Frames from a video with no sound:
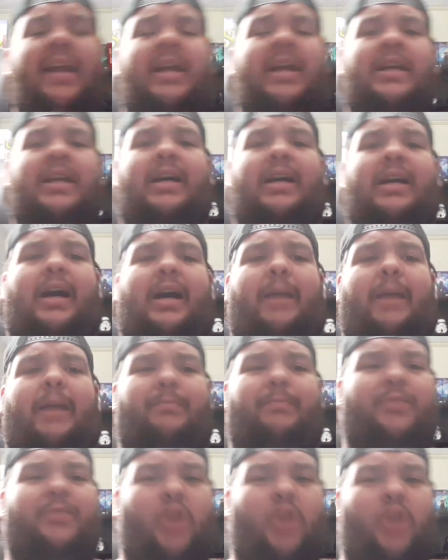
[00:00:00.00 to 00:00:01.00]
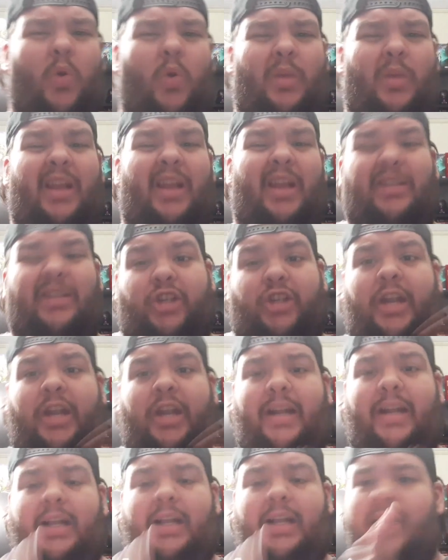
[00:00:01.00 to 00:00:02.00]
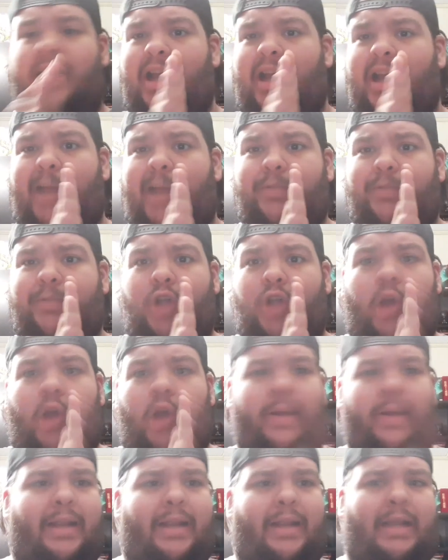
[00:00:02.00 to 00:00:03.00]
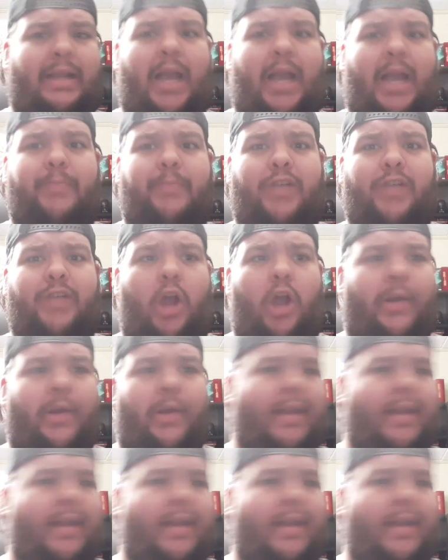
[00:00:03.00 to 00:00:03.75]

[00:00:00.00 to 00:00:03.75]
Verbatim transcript: Um, so it's cheating. I'm sorry. I'm sorry.